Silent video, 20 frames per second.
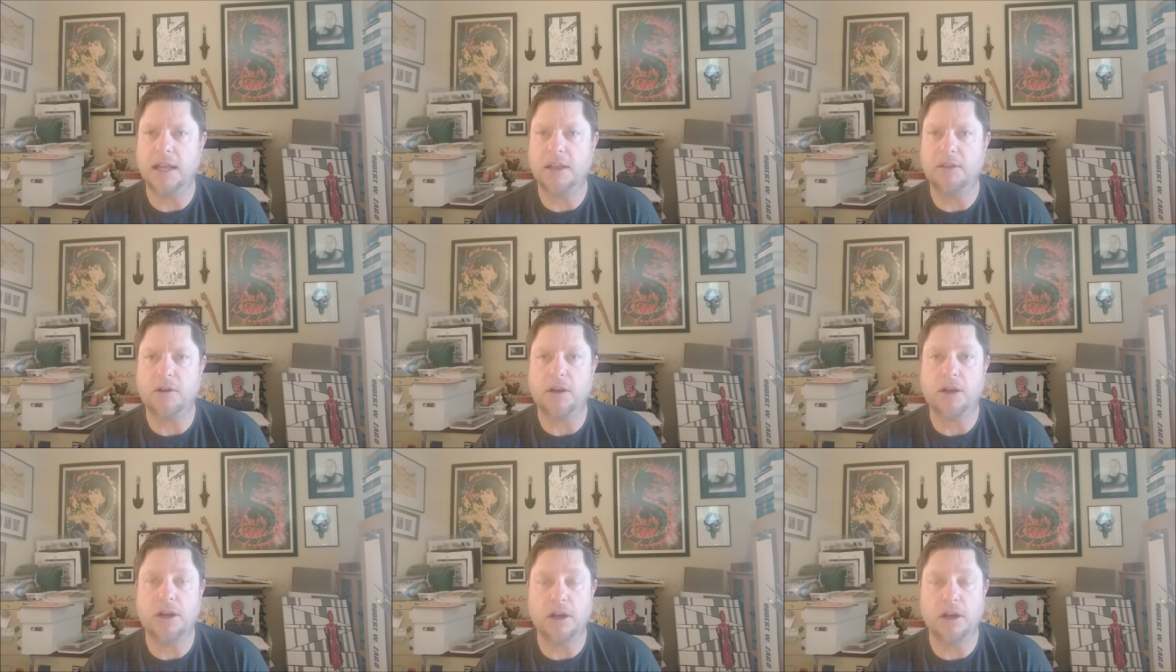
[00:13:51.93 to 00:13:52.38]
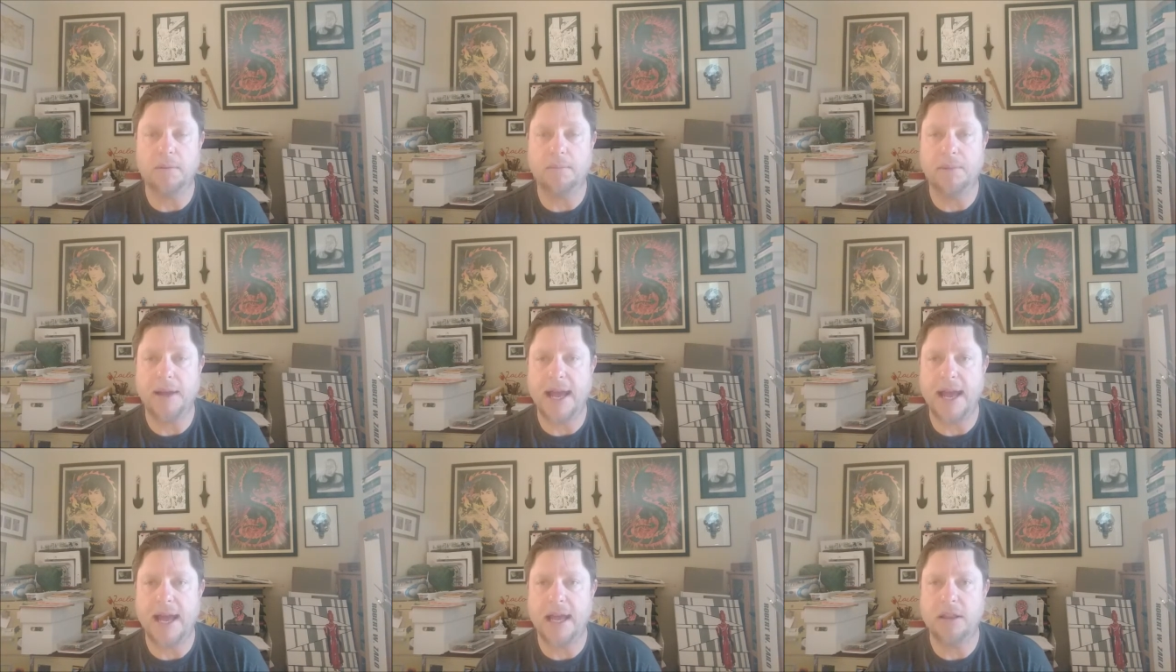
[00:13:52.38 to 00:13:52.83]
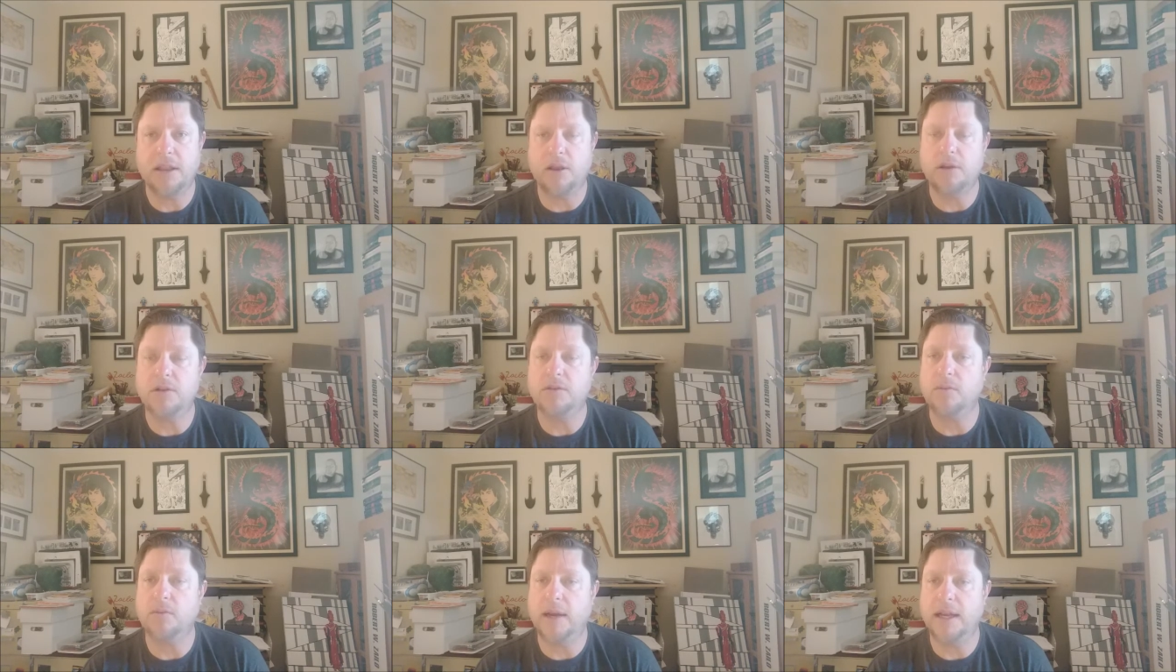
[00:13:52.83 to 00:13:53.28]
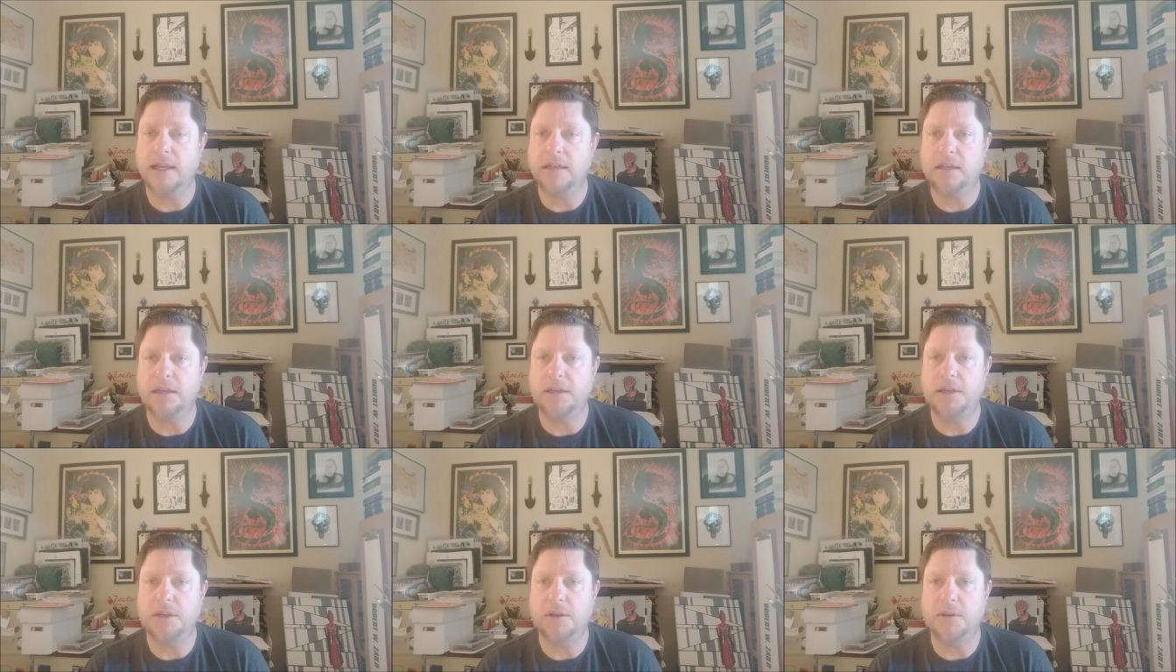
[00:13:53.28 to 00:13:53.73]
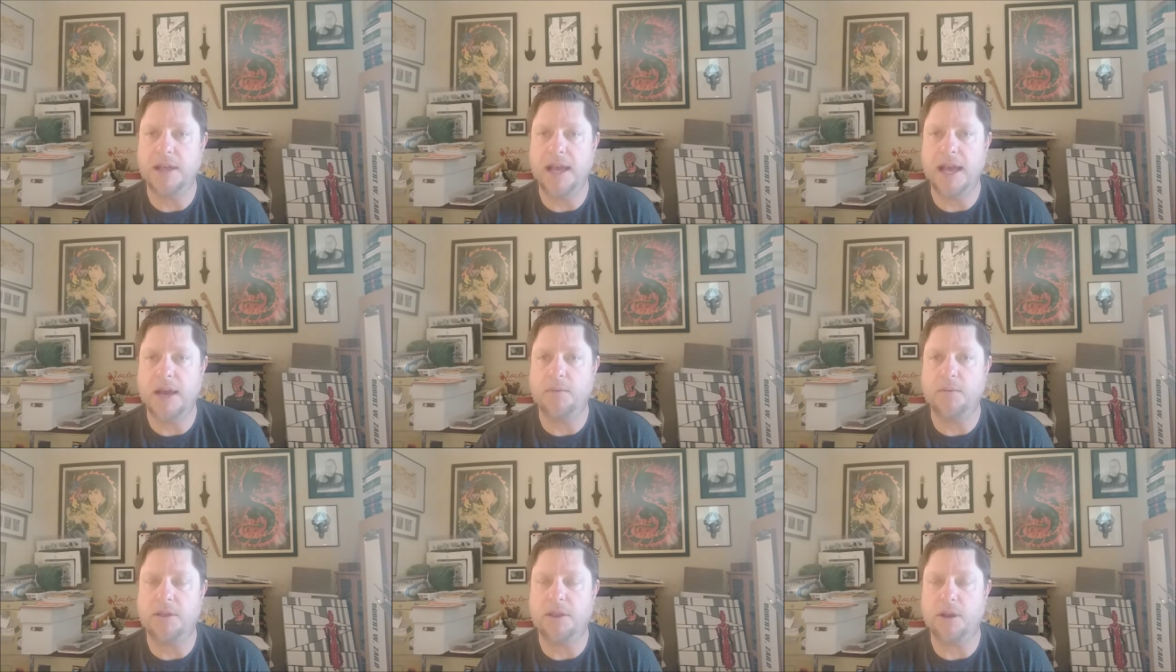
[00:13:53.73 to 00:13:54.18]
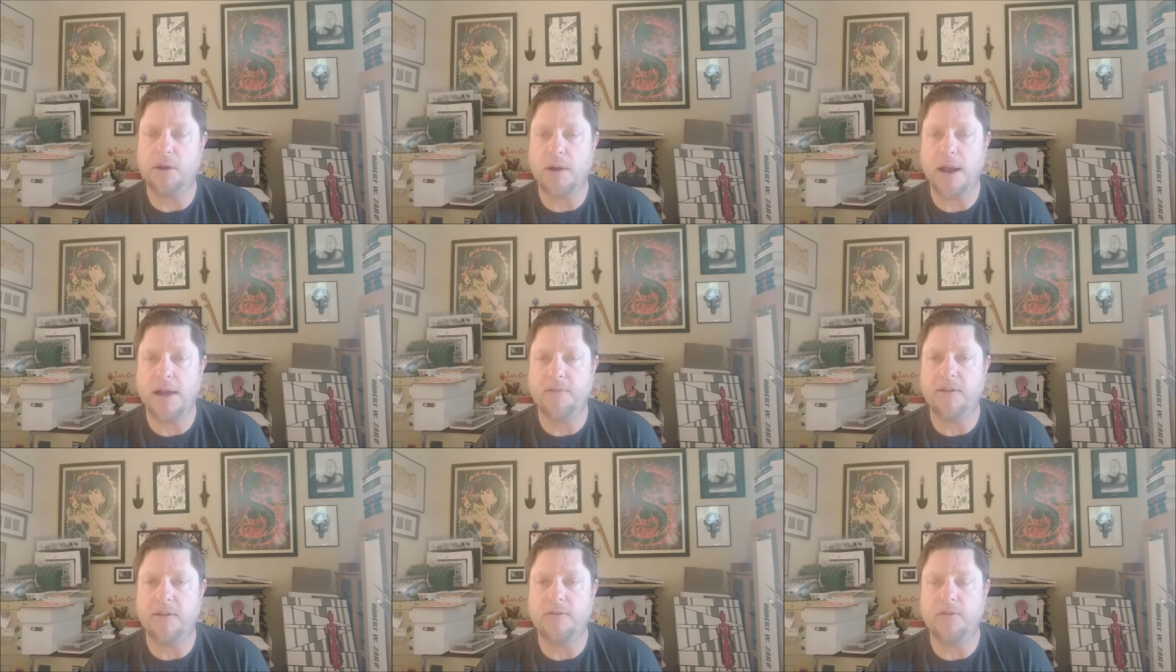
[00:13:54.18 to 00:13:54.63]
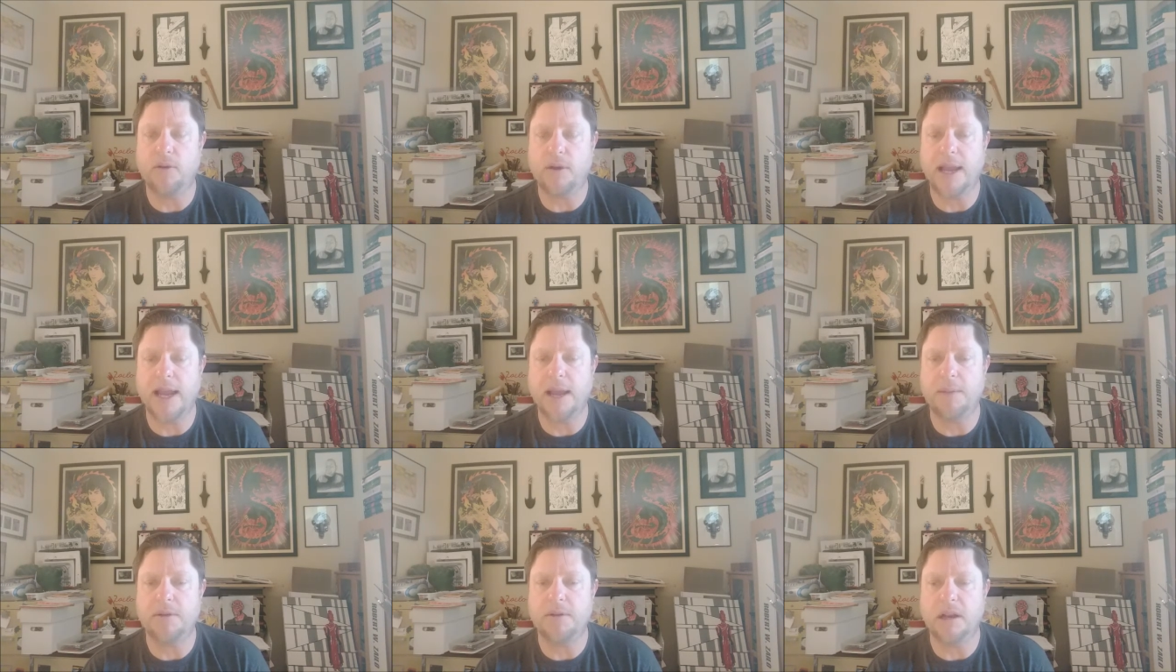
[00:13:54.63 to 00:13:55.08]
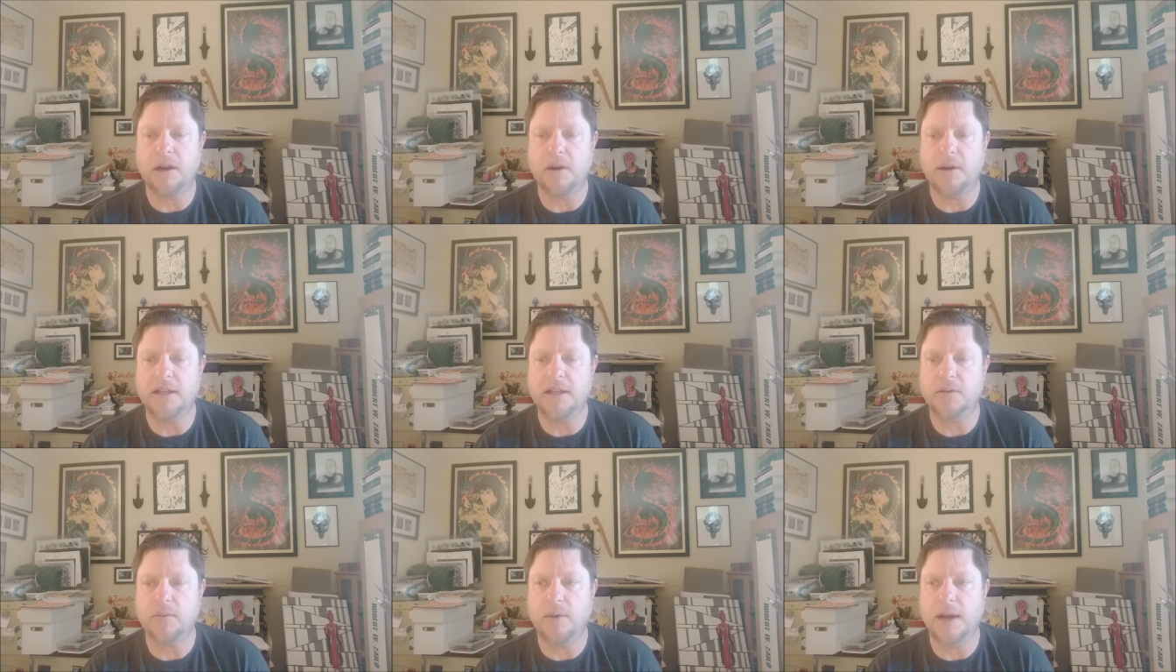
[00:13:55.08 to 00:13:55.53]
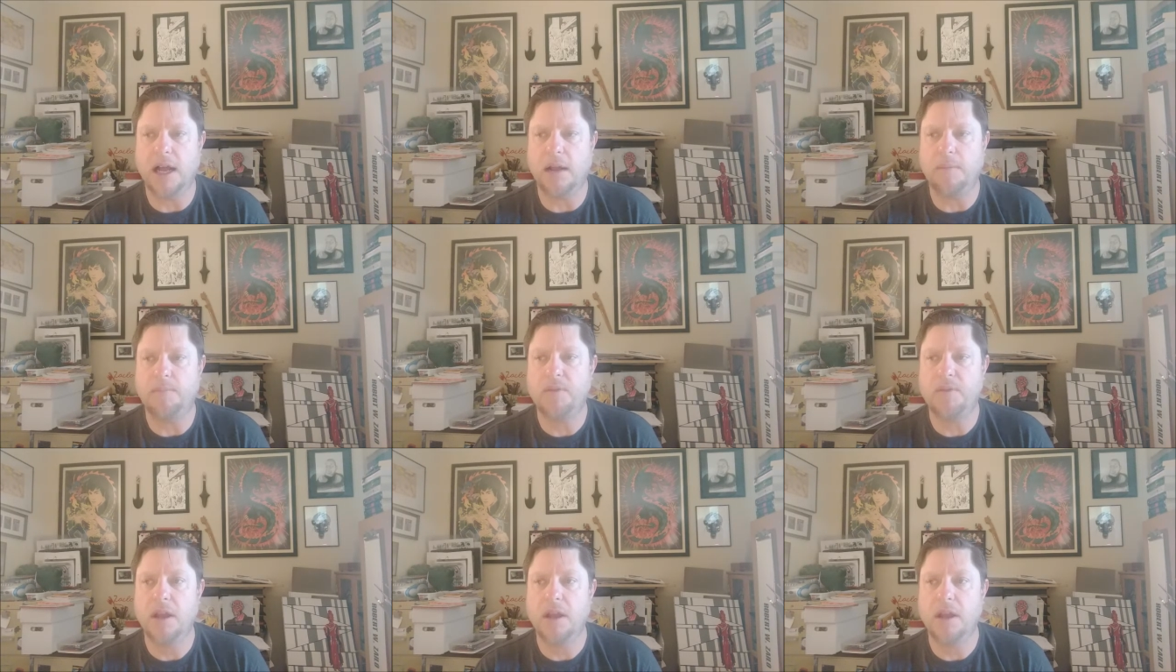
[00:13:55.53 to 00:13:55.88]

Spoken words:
either good or bad, there's ways to do that with your graphic vocabulary as well.